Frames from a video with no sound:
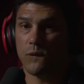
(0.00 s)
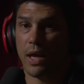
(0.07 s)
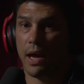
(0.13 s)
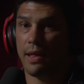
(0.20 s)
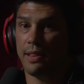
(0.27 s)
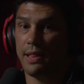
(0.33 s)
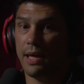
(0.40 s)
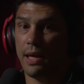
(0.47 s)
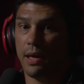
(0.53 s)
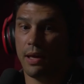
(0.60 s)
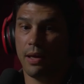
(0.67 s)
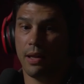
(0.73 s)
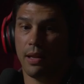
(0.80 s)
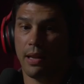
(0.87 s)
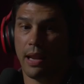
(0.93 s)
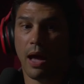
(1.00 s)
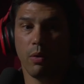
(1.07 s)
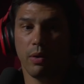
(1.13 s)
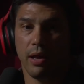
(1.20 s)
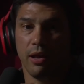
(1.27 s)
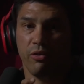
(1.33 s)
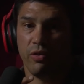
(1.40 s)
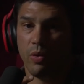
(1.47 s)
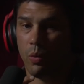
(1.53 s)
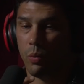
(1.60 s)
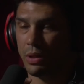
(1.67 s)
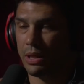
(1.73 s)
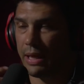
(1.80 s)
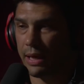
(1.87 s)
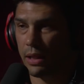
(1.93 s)
I think nowadays, you know,
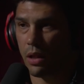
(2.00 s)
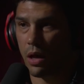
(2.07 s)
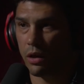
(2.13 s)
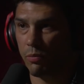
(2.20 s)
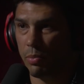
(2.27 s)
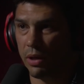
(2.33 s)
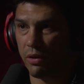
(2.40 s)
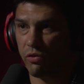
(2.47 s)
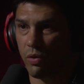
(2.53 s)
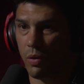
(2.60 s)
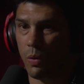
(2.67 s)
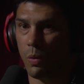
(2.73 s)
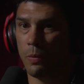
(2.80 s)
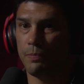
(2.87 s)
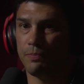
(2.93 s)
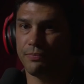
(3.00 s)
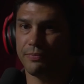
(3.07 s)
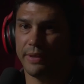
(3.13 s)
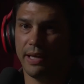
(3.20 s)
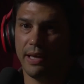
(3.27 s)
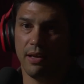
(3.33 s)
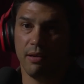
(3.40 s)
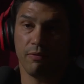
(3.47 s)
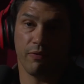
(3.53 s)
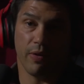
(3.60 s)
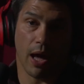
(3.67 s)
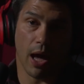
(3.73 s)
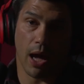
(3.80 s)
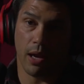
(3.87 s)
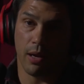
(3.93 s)
with the leg locks being so in
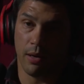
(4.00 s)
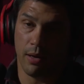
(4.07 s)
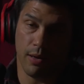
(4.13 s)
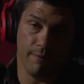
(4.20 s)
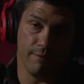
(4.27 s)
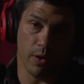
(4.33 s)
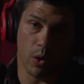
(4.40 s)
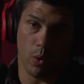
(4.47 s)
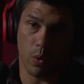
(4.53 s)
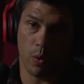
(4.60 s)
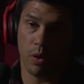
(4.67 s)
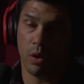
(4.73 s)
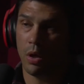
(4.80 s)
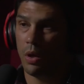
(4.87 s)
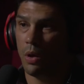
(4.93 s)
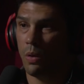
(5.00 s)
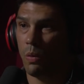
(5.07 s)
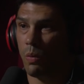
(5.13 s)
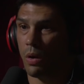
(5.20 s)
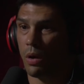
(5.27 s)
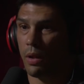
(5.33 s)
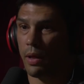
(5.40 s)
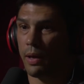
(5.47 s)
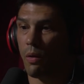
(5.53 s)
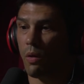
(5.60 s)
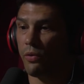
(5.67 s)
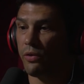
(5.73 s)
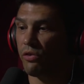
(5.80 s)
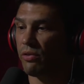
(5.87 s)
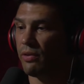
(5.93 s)
fad and in vogue, where like
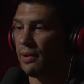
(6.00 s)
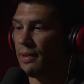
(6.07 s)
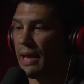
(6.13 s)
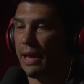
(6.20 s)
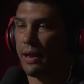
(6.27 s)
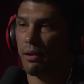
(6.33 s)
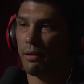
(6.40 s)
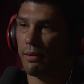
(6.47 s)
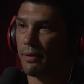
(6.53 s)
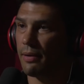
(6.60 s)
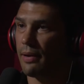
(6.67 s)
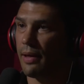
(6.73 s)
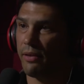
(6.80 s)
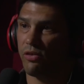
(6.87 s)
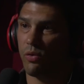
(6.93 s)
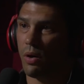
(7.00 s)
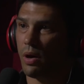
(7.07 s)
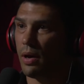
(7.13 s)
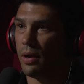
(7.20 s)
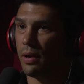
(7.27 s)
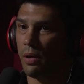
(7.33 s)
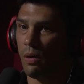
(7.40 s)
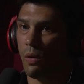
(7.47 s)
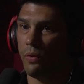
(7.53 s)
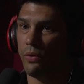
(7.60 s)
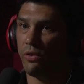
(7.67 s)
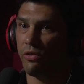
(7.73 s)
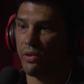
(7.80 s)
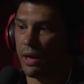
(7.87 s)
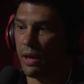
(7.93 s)
all these, the Danaher Death Squad and all
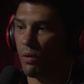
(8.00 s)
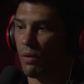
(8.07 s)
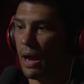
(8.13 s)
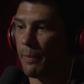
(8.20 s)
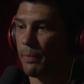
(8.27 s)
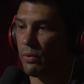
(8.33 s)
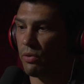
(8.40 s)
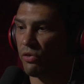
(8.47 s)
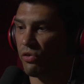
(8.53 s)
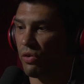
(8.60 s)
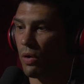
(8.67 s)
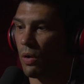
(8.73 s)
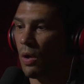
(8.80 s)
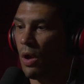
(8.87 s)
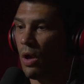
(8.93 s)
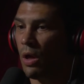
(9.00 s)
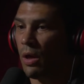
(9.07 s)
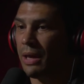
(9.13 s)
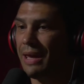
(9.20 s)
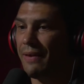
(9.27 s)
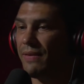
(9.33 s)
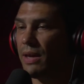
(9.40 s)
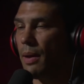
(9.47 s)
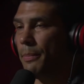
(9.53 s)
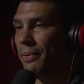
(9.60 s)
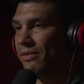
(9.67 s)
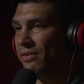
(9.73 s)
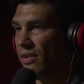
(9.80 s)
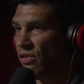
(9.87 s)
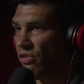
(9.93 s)
these like grapplers are giving up
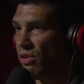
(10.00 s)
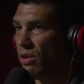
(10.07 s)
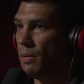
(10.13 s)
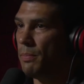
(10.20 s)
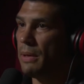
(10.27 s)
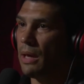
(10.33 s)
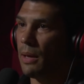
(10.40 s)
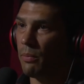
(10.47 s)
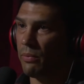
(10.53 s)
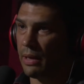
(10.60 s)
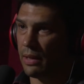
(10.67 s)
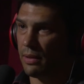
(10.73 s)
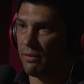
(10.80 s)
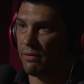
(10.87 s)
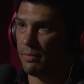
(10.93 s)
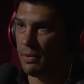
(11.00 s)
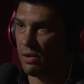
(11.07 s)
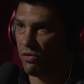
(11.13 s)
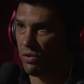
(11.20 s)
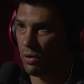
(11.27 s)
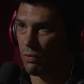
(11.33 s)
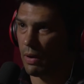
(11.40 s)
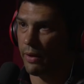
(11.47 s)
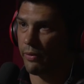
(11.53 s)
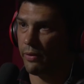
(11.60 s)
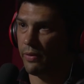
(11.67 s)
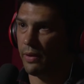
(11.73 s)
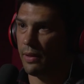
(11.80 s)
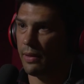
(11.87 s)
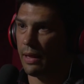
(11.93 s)
position to be able to get the submission, rather
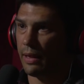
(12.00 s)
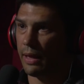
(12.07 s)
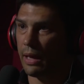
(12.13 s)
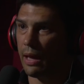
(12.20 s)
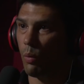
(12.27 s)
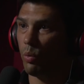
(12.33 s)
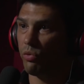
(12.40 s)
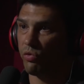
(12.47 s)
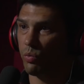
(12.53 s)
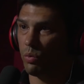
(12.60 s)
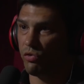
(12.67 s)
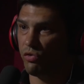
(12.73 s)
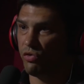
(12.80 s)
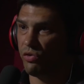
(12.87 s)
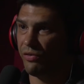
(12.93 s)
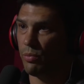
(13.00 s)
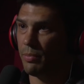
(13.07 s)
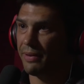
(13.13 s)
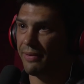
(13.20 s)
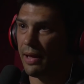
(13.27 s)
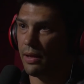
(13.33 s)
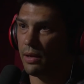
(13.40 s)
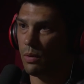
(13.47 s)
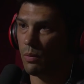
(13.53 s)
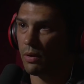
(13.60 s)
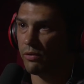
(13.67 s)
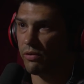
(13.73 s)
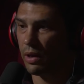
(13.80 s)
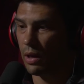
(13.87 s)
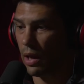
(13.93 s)
than that like old school jiu-jitsu mentality where
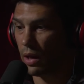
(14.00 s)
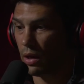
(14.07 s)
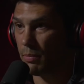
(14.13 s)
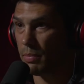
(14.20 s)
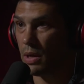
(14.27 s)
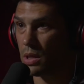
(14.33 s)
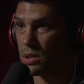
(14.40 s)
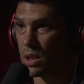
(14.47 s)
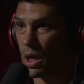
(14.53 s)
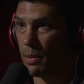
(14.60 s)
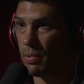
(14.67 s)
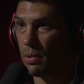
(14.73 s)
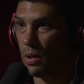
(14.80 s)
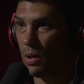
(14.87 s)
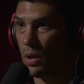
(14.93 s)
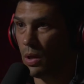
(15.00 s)
it's like, I'm going to be on top,